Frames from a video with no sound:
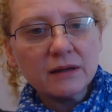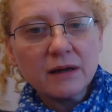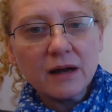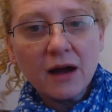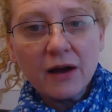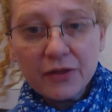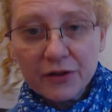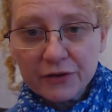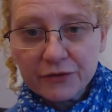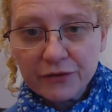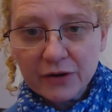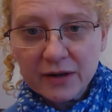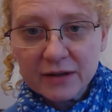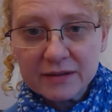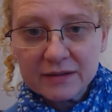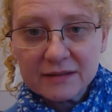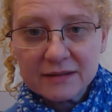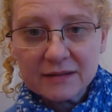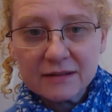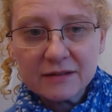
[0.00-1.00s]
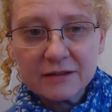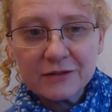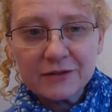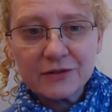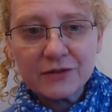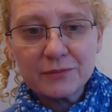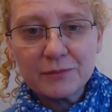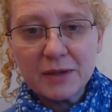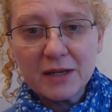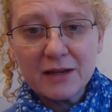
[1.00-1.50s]
other friends
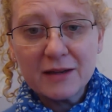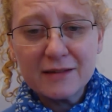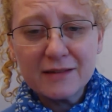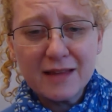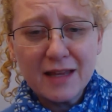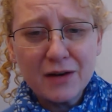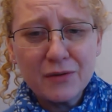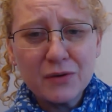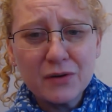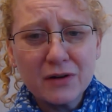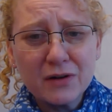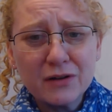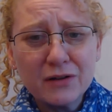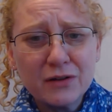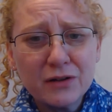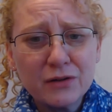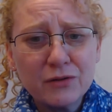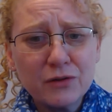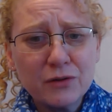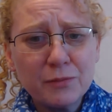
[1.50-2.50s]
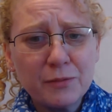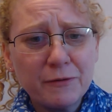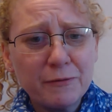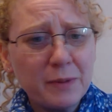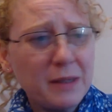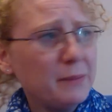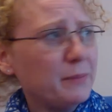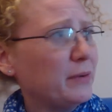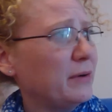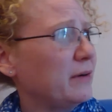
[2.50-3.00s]
because they were a good group of
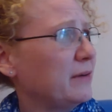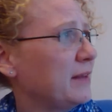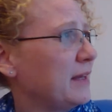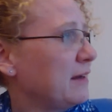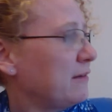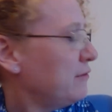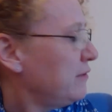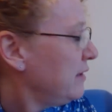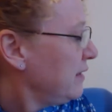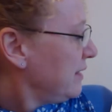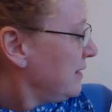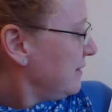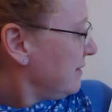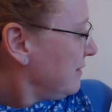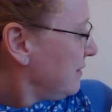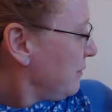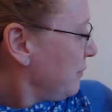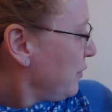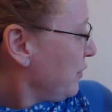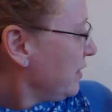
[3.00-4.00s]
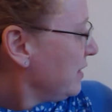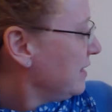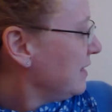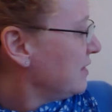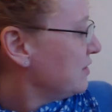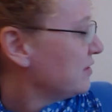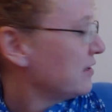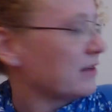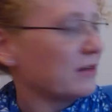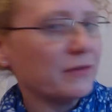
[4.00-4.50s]
people that really supported
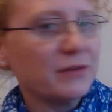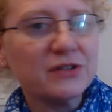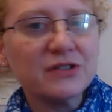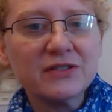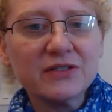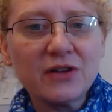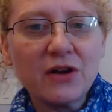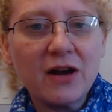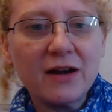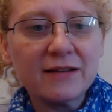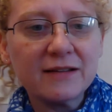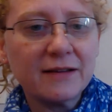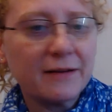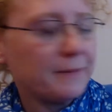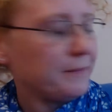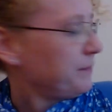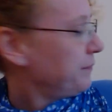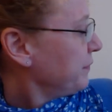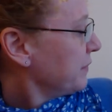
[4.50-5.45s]
each other, which is awesome.